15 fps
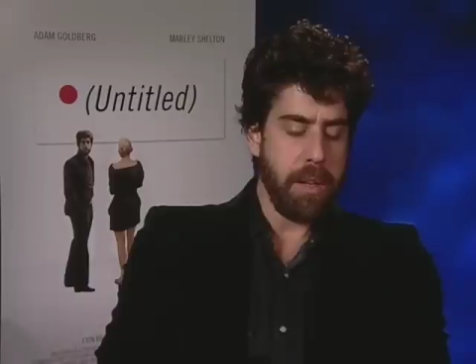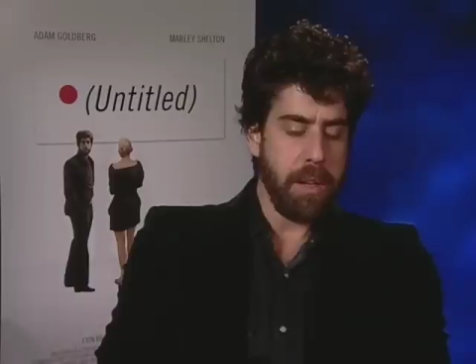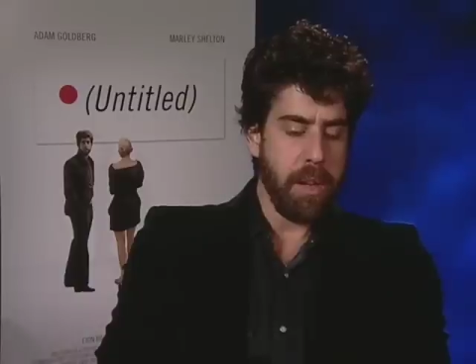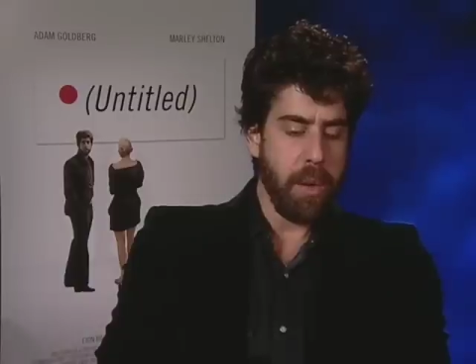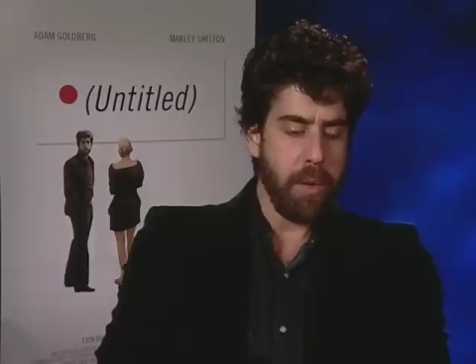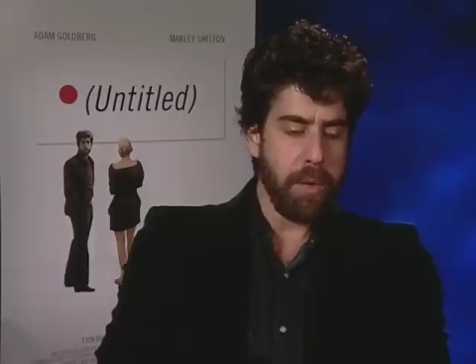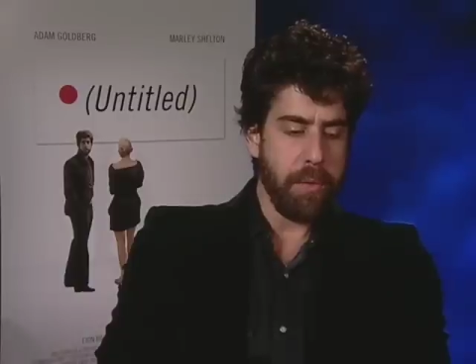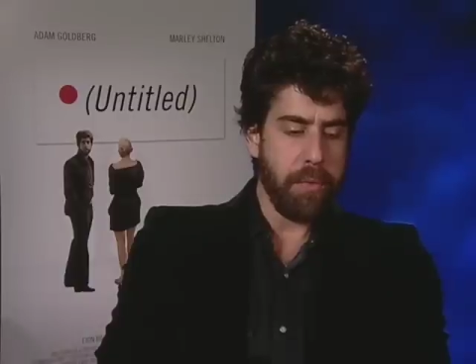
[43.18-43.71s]

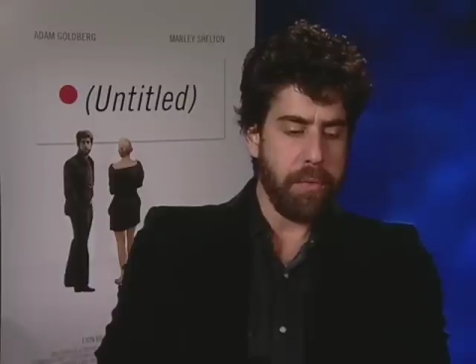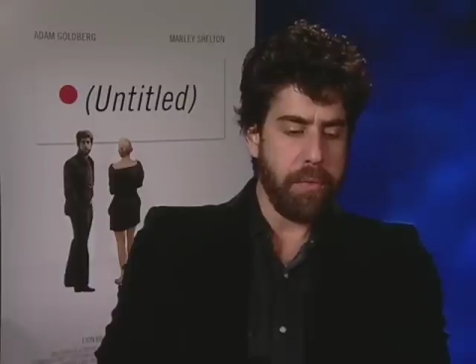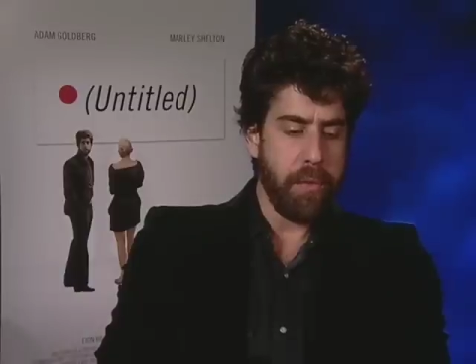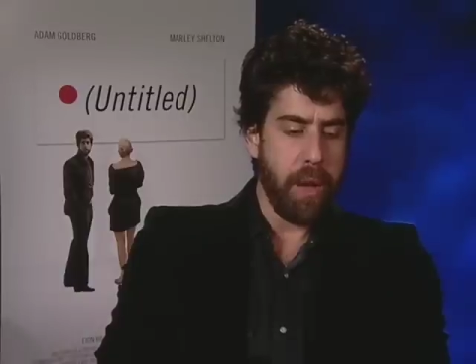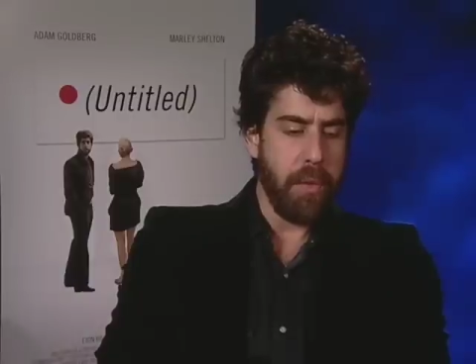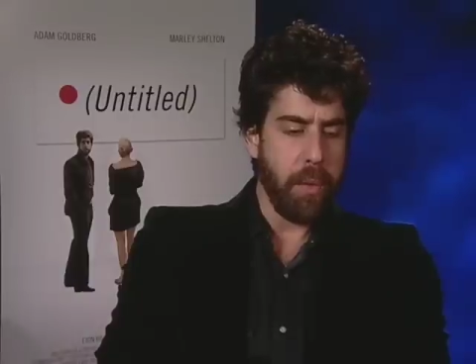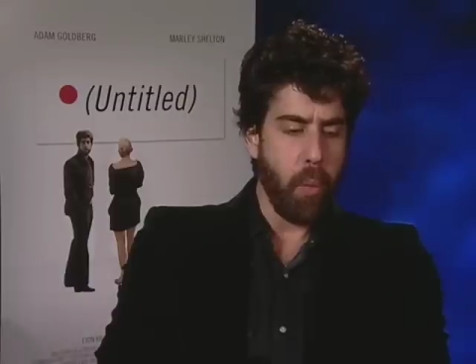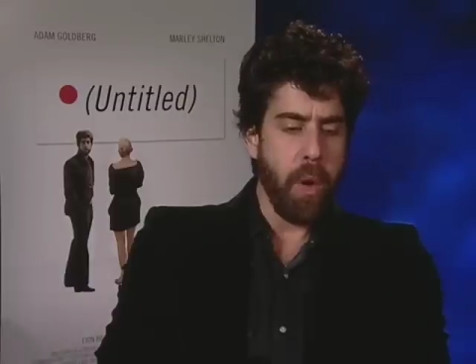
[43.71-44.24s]
know,
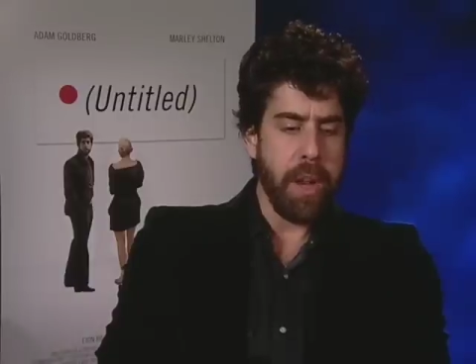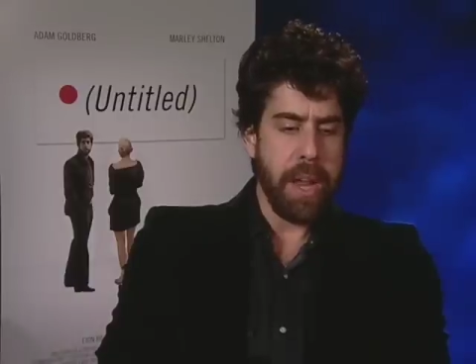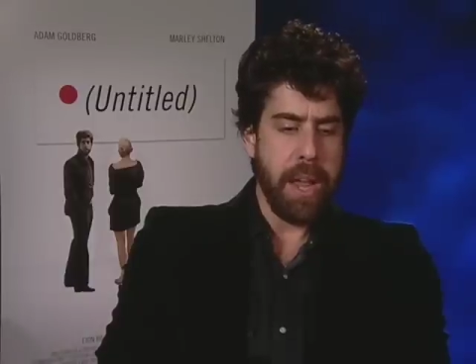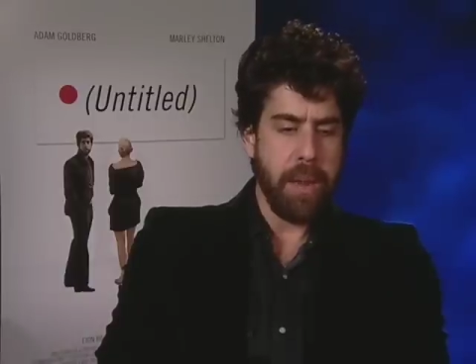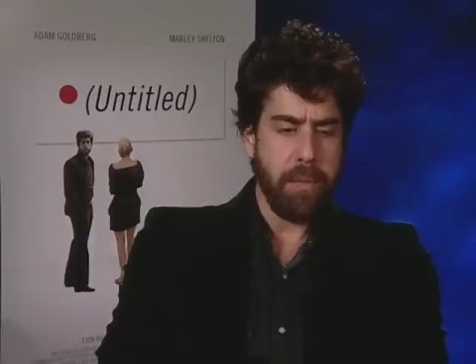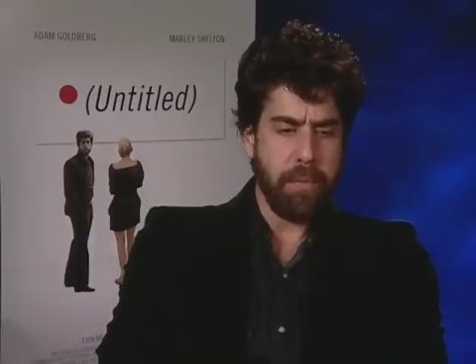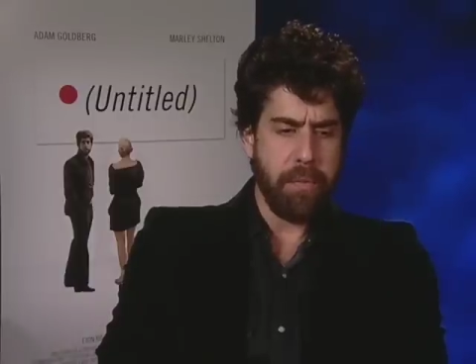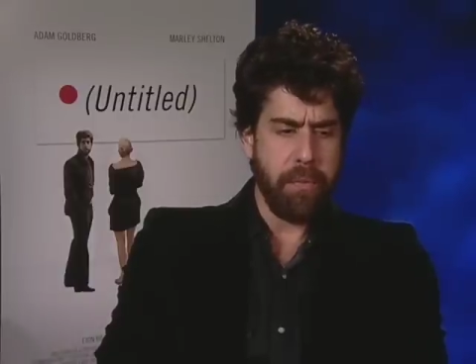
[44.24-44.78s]
on the one
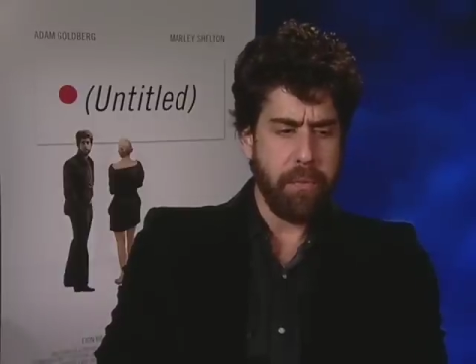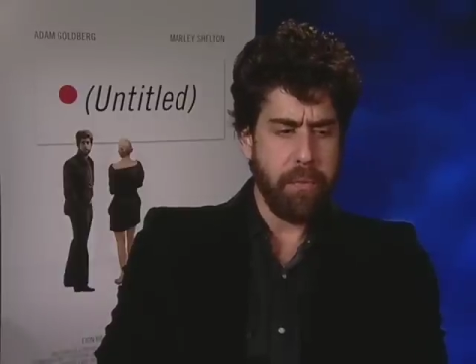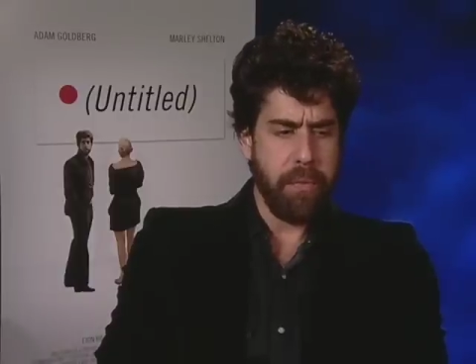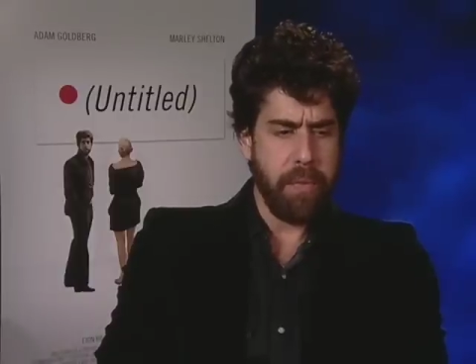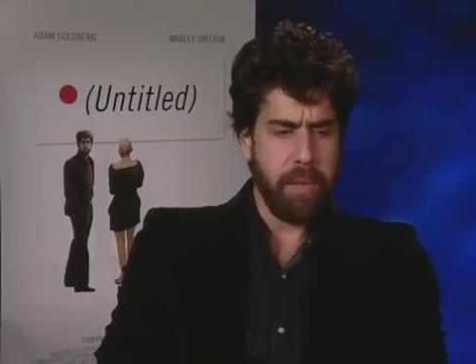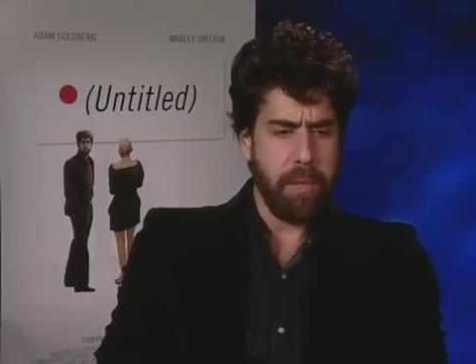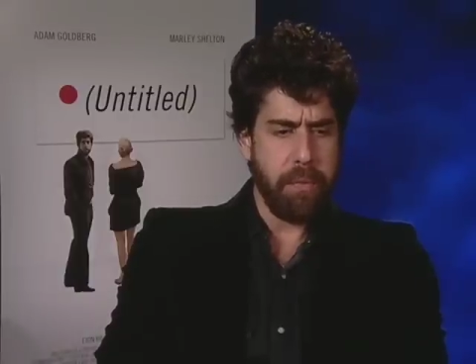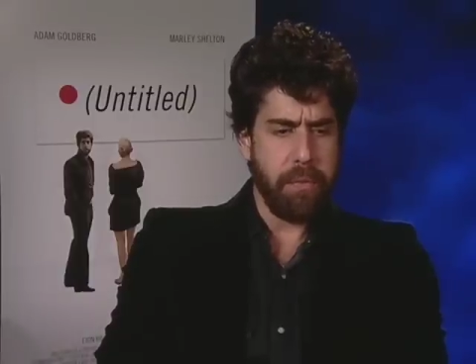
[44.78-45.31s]
hand,
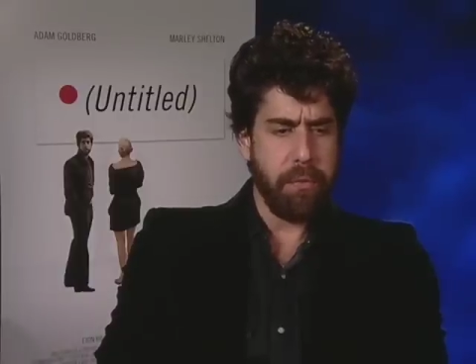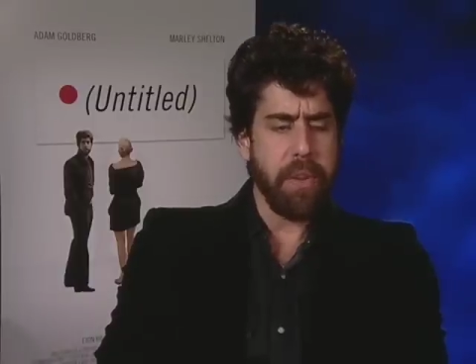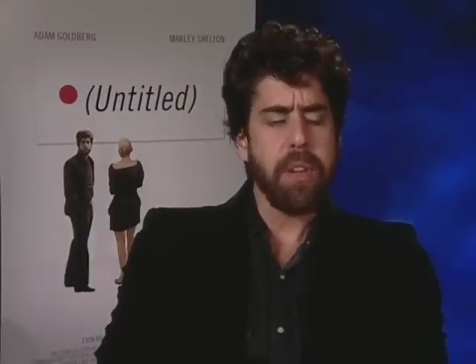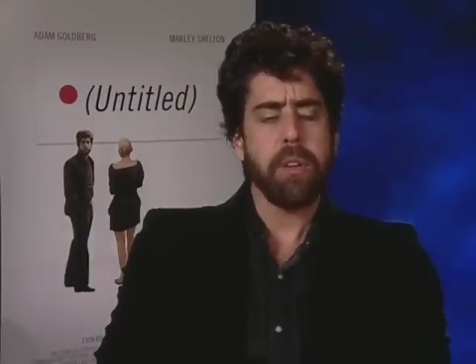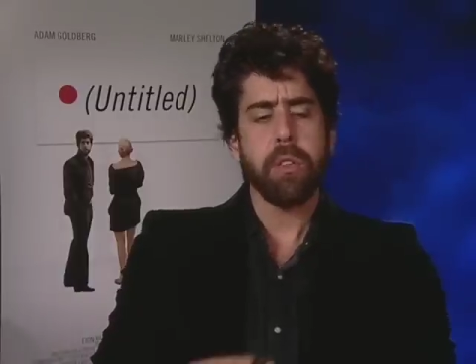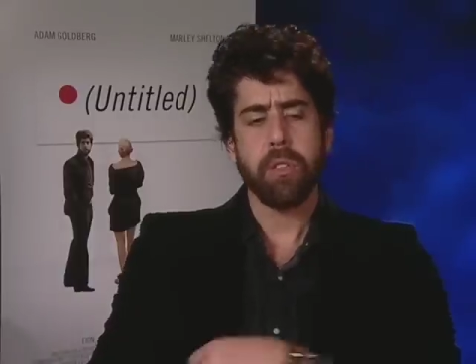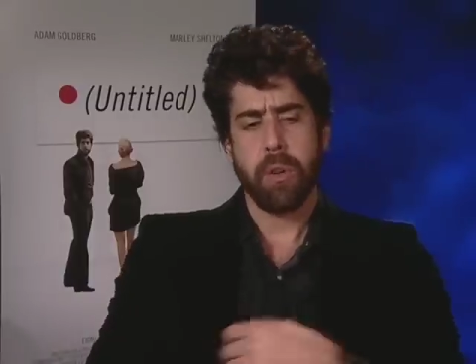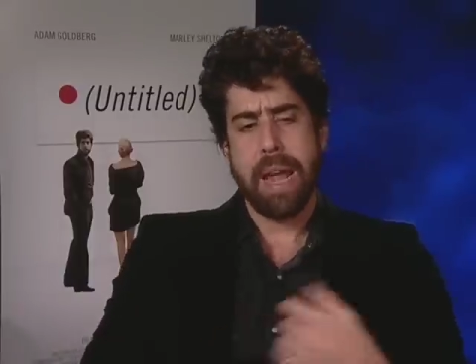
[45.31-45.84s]

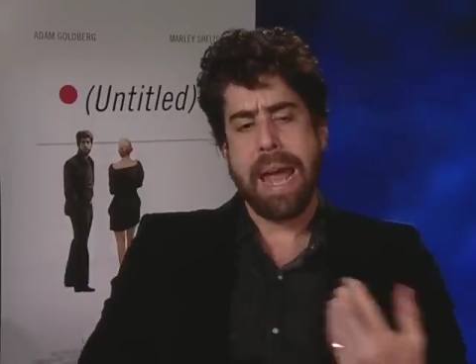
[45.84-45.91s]
feels